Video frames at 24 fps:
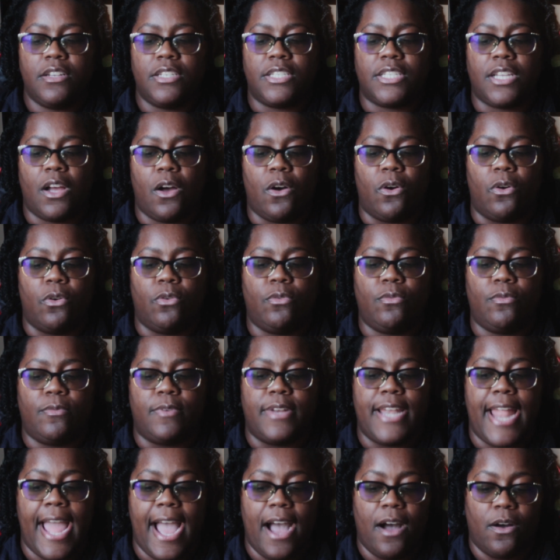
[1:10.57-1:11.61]
So
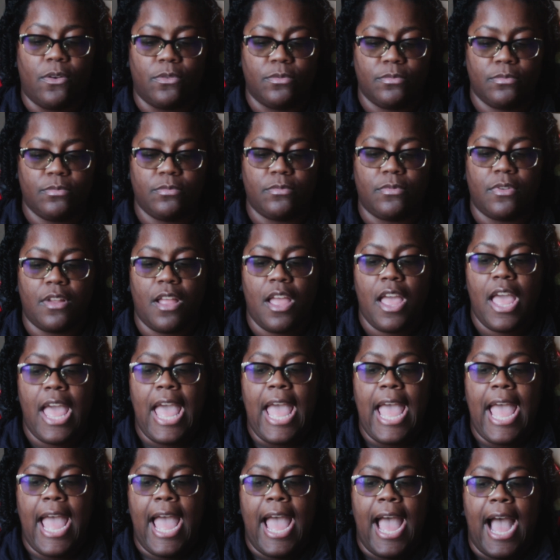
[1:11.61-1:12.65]
now,
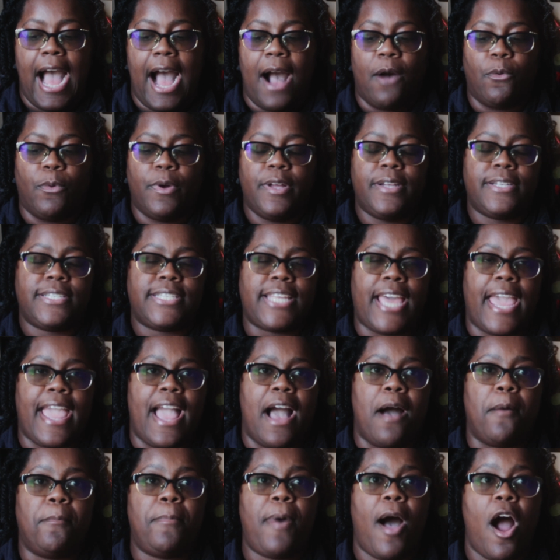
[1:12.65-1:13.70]
I will say
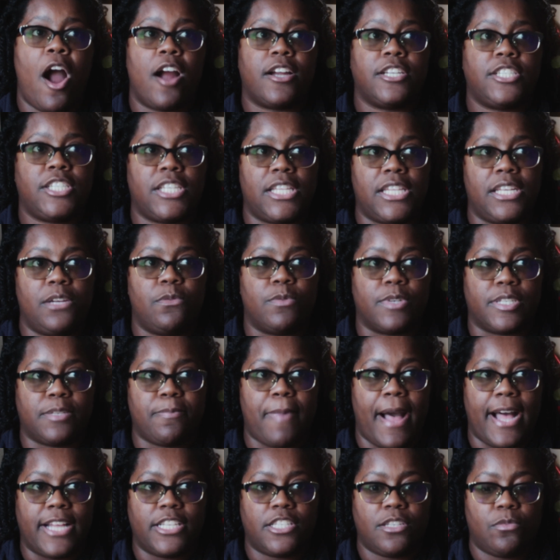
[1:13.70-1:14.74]
I'm partially
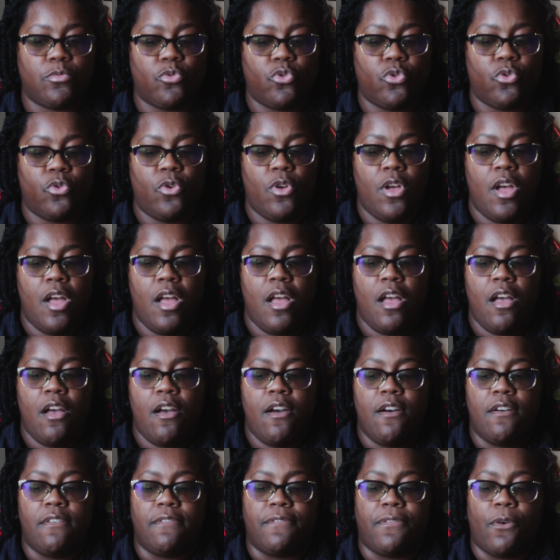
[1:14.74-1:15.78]
responsible
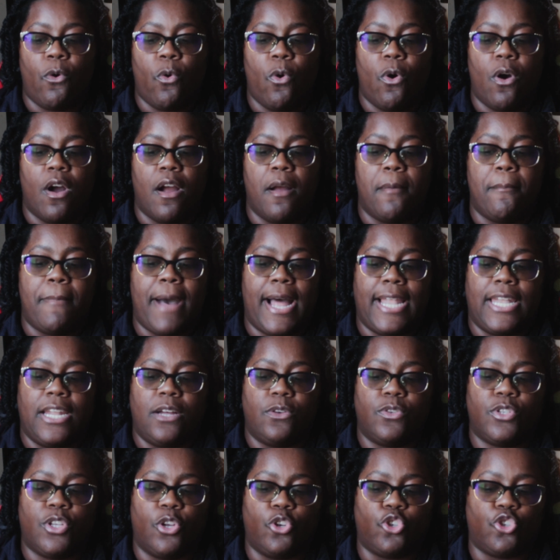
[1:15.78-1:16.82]
for my
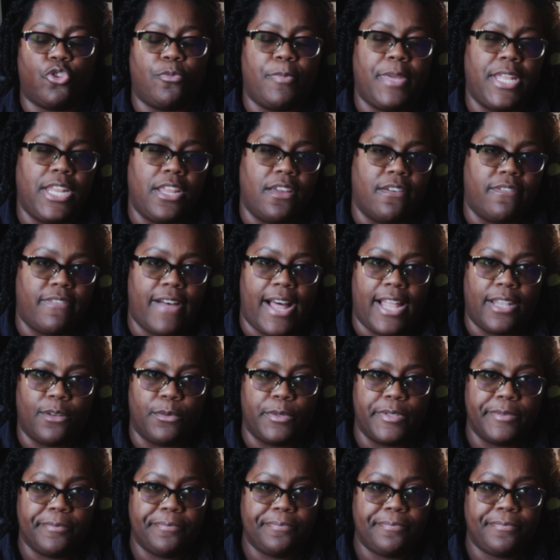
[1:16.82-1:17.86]
low social media
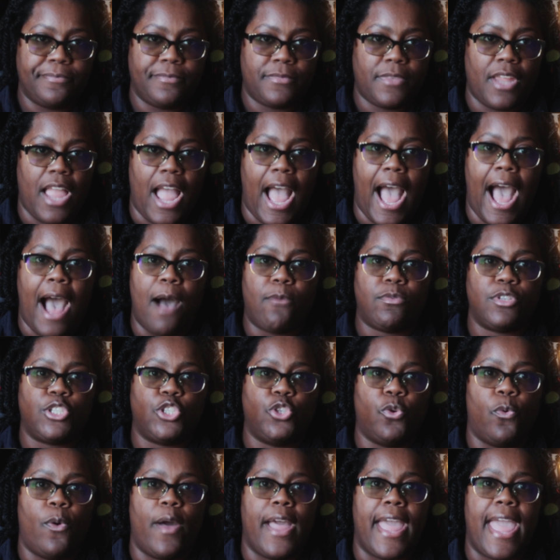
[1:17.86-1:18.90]
followers. I was
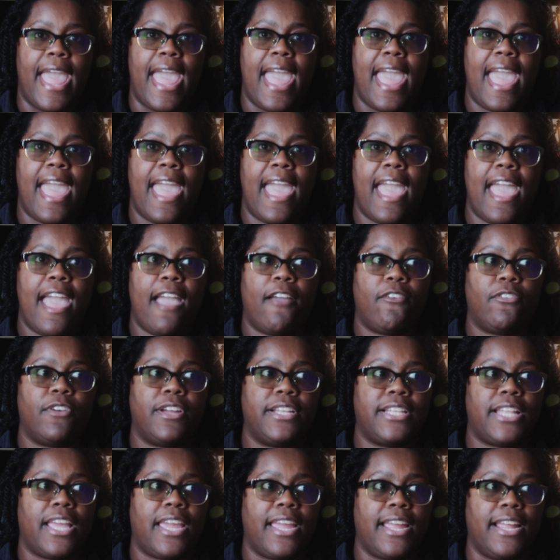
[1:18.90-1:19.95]
doing
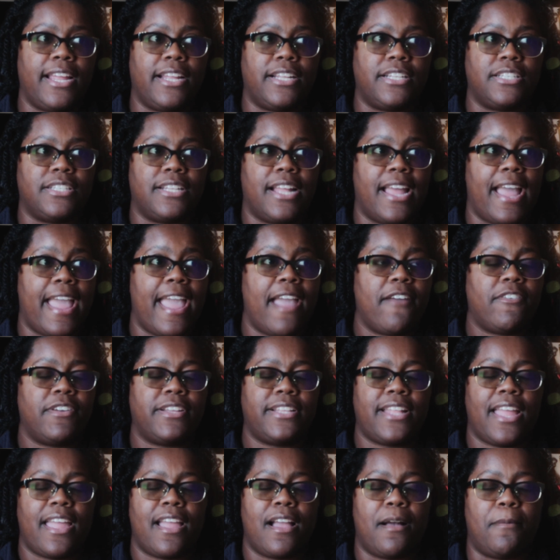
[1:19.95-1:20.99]

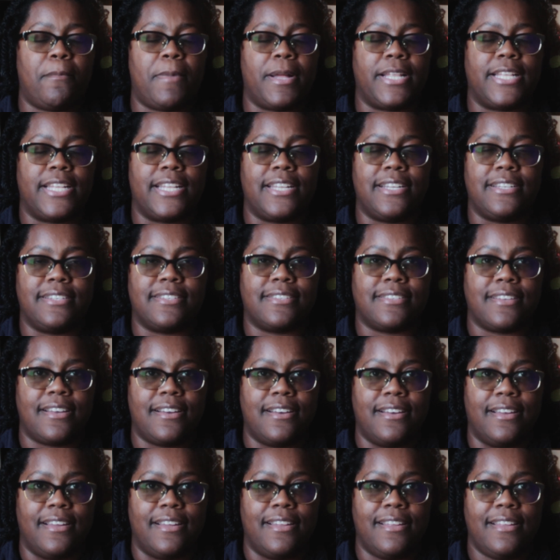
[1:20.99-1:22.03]
everything up under the
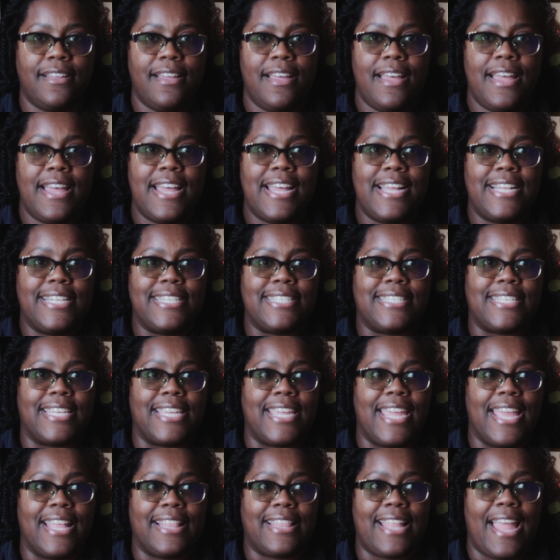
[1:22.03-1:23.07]
sun
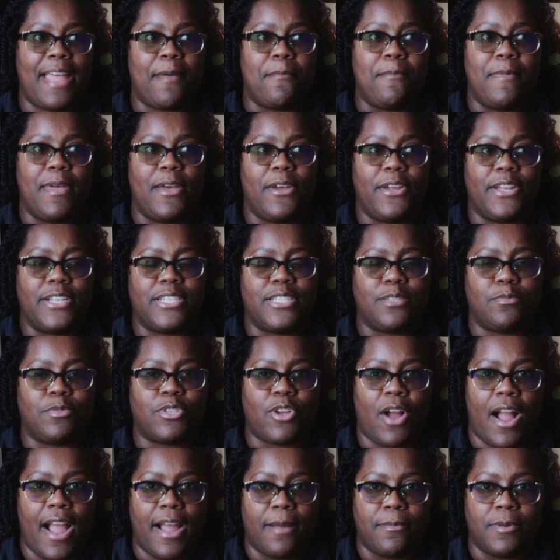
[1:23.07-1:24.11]
to get that million
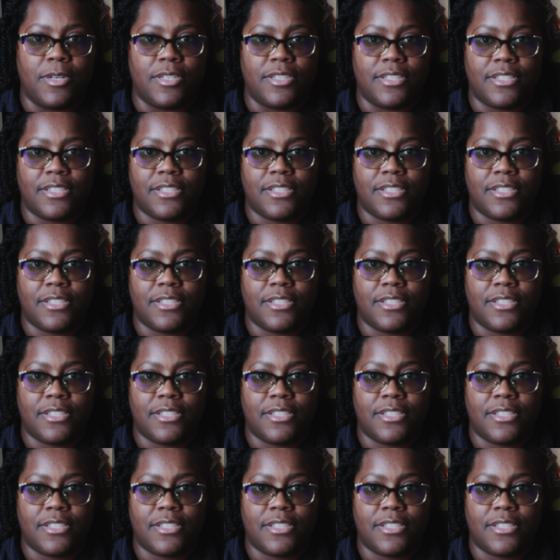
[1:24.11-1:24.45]
subscribers.